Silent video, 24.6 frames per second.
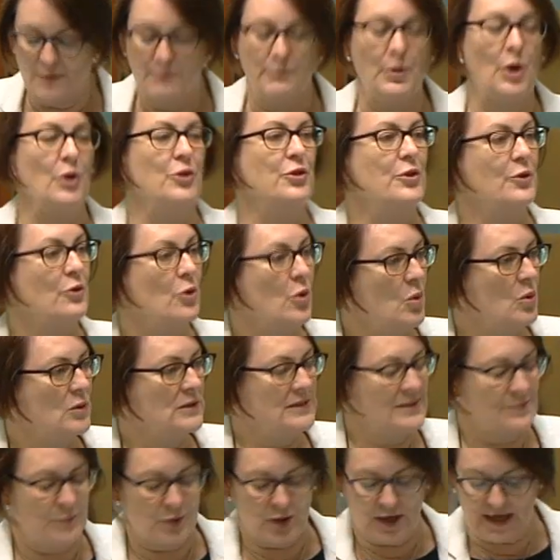Both the
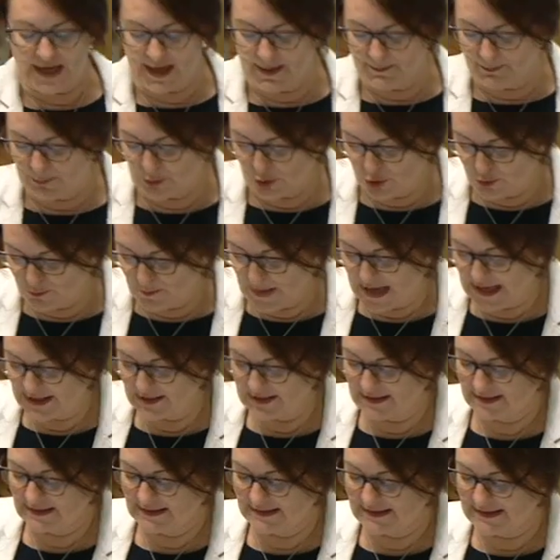Hawkesbury and Blue
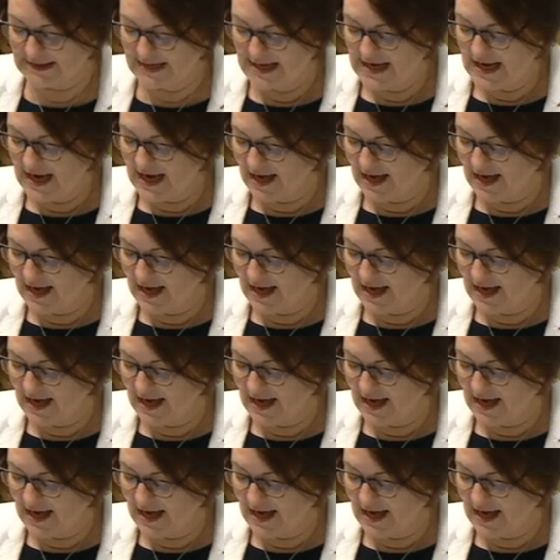Mountains